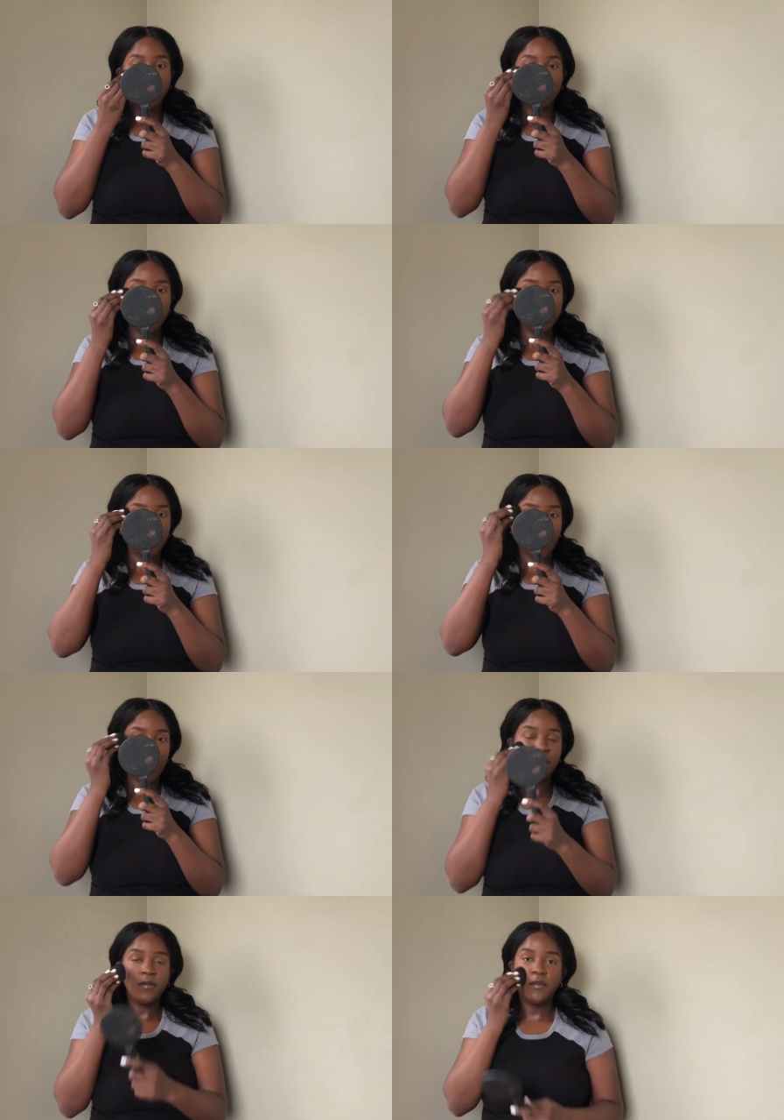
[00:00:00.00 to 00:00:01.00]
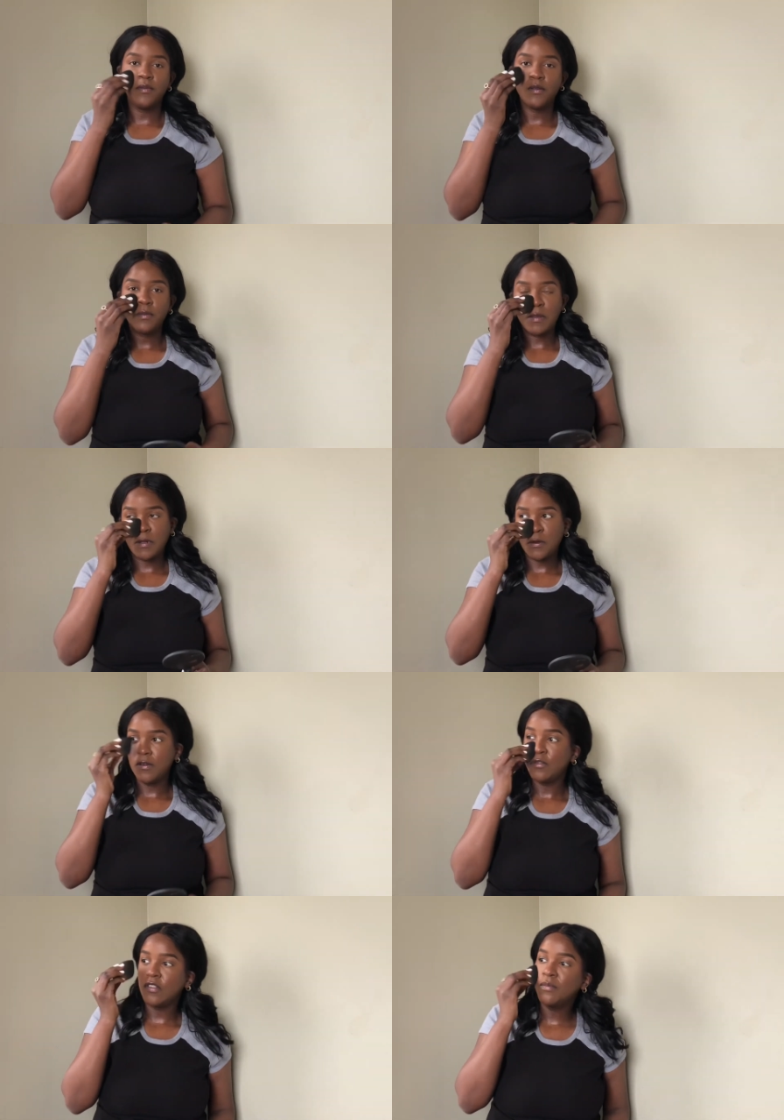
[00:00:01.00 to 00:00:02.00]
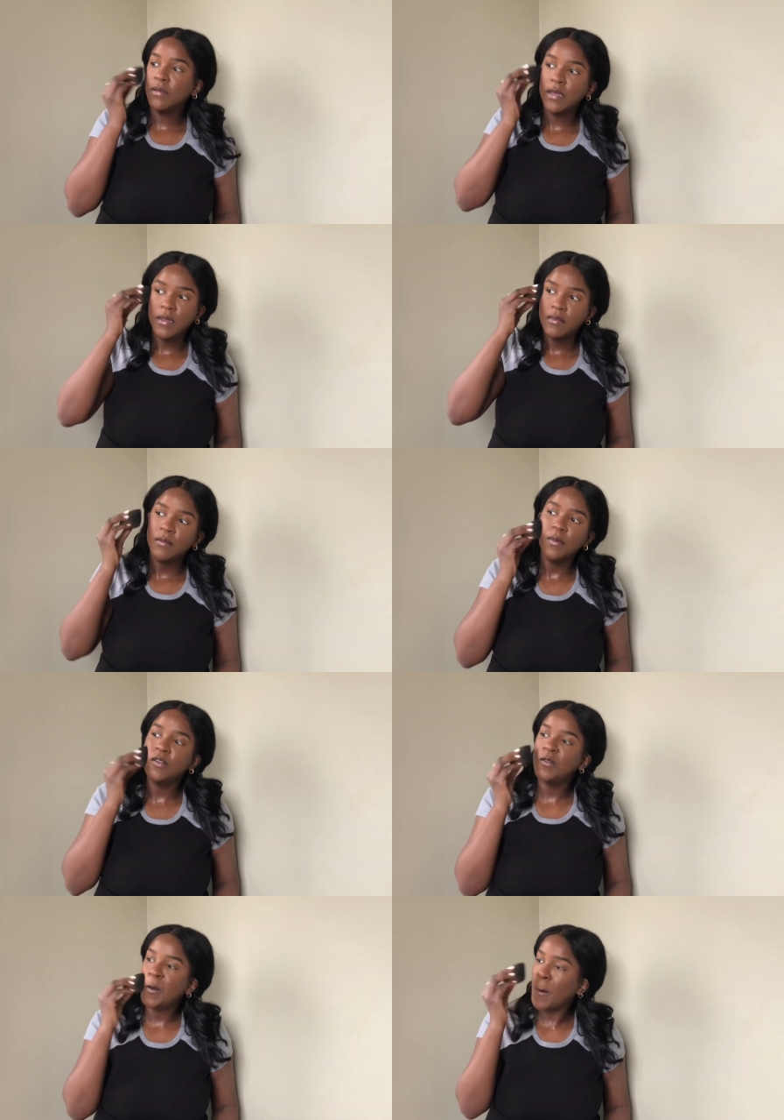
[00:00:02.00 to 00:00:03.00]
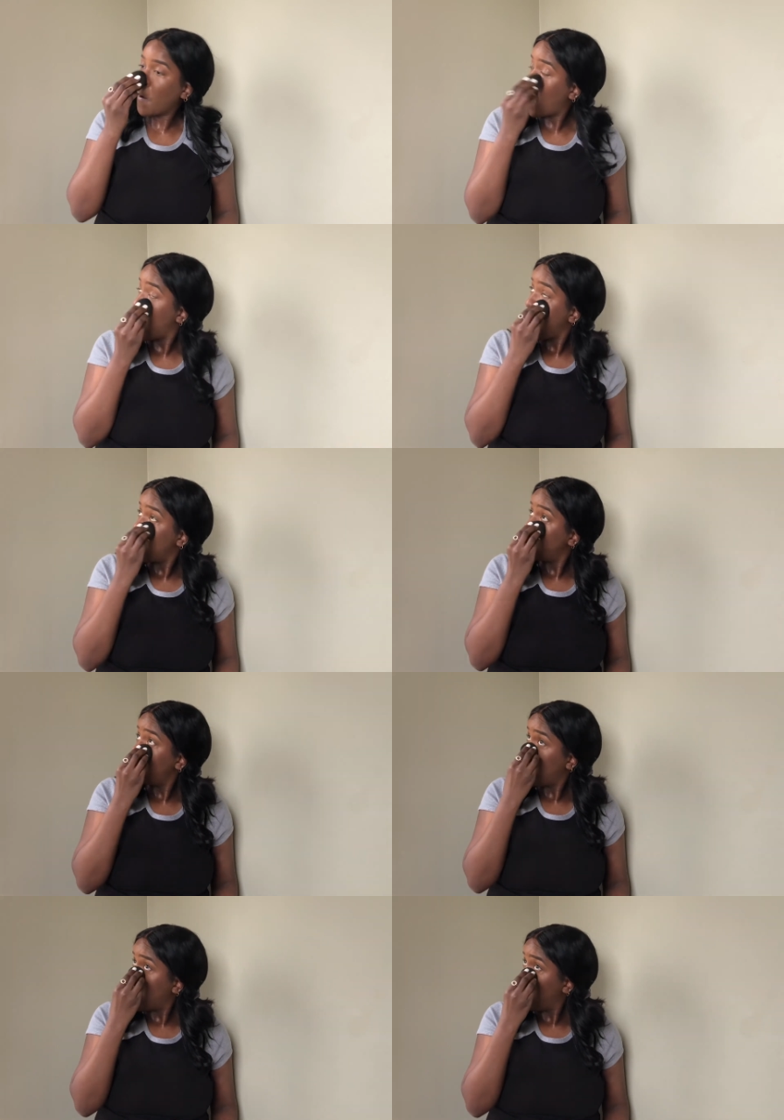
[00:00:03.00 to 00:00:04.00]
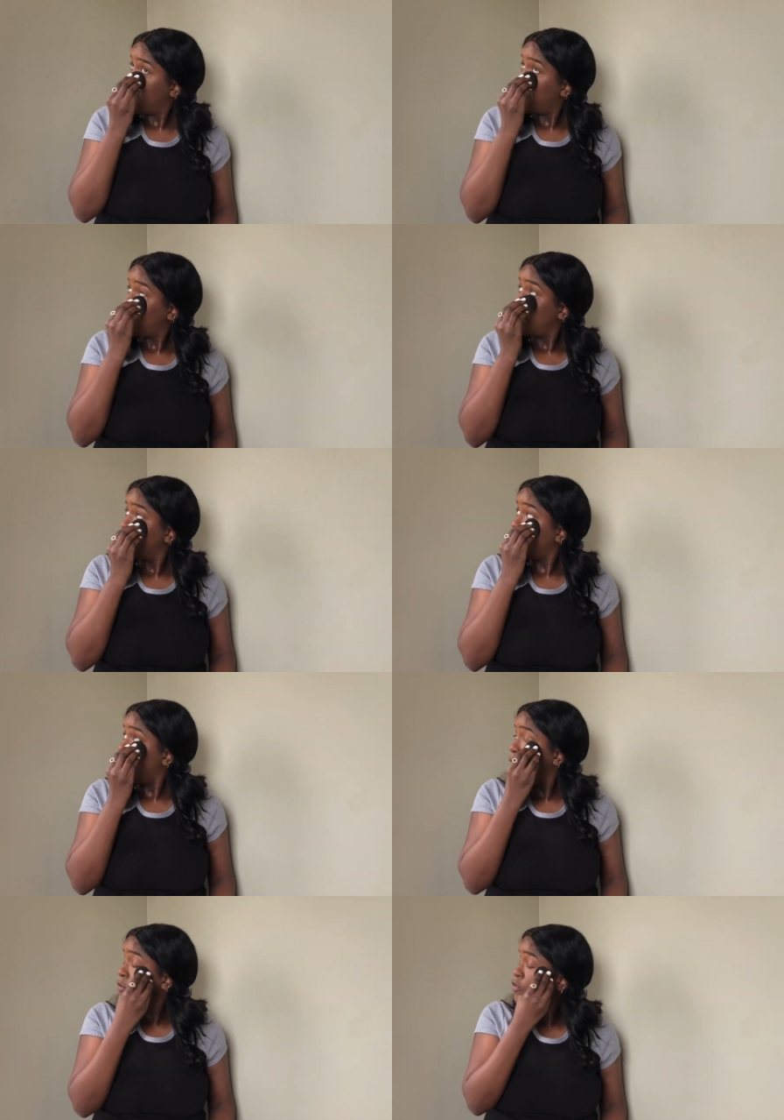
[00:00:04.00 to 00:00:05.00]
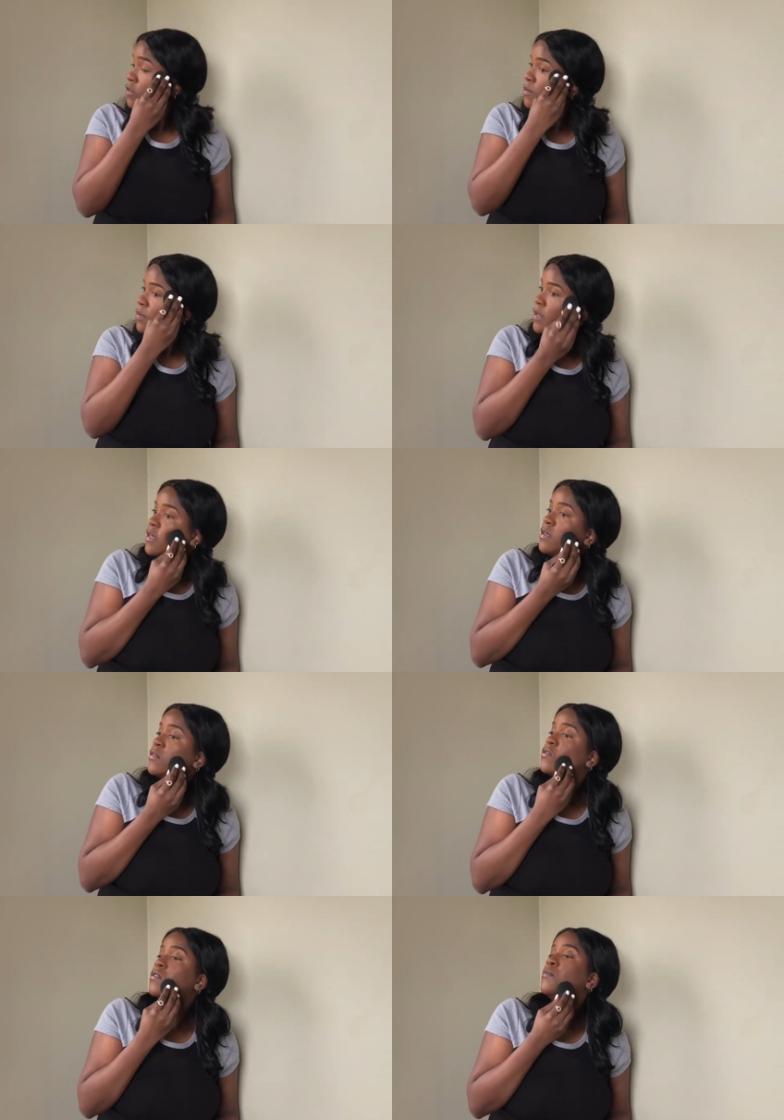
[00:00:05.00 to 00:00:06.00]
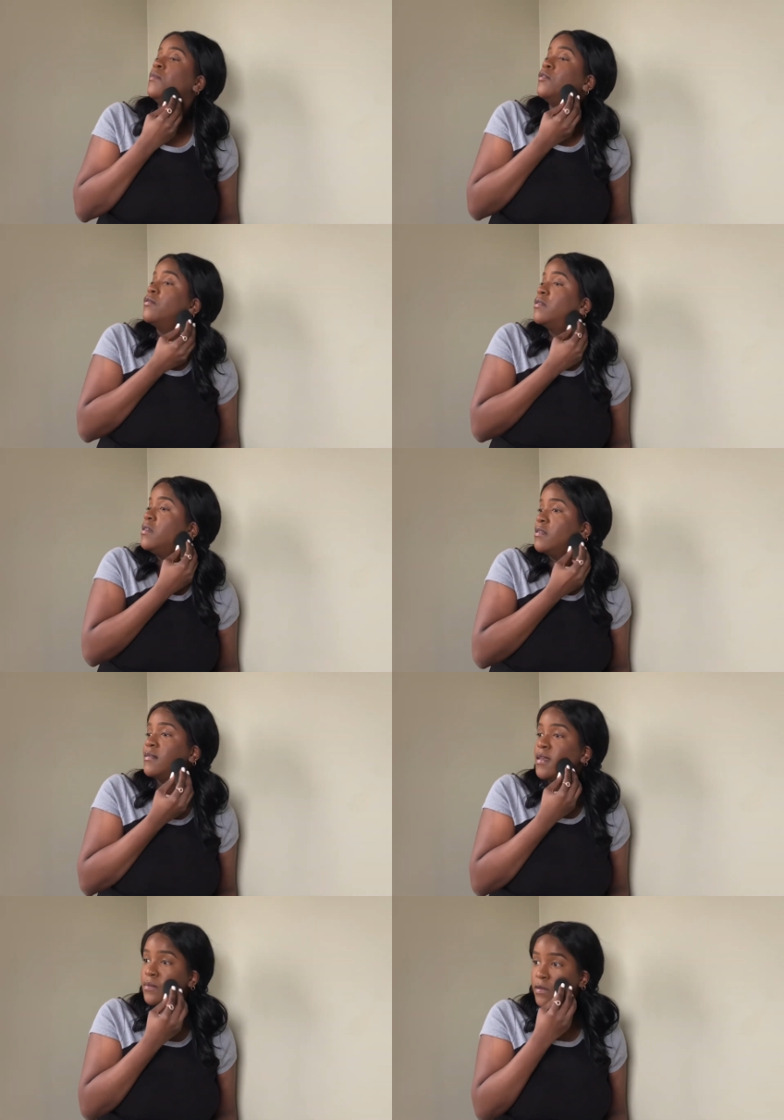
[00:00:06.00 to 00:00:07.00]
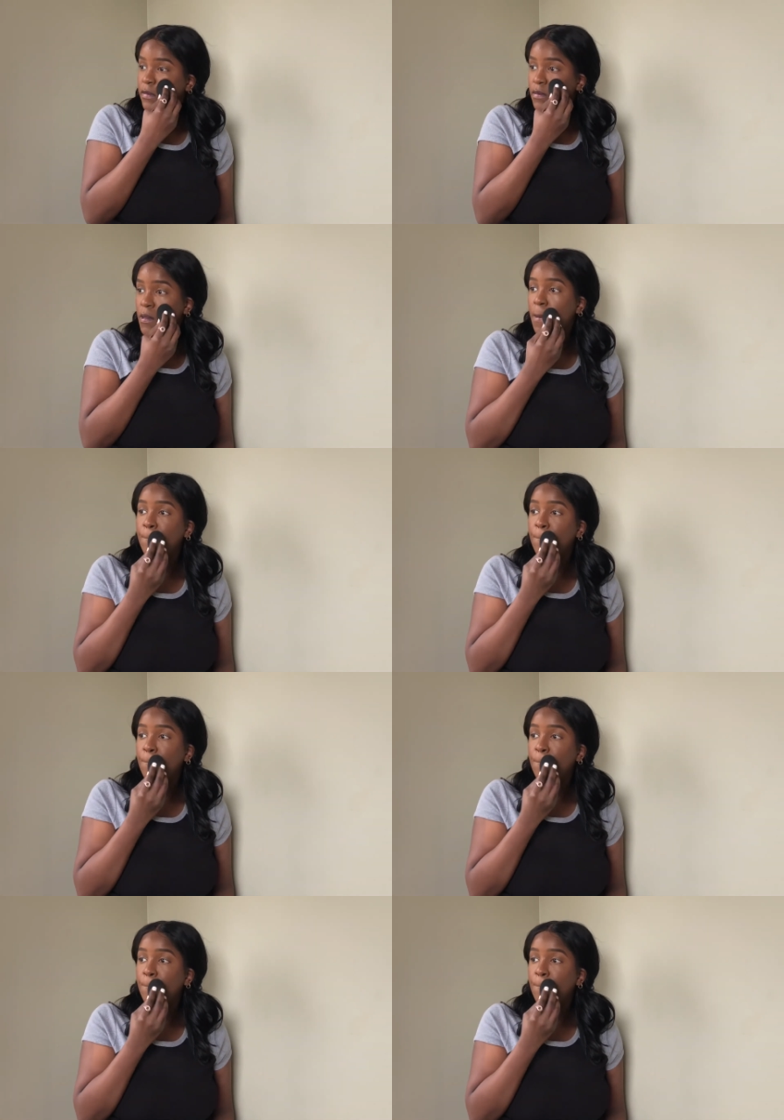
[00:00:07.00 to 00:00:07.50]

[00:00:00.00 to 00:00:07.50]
take the bottom of the beauty blender and just blend to make sure it all just blends and melts in seamlessly.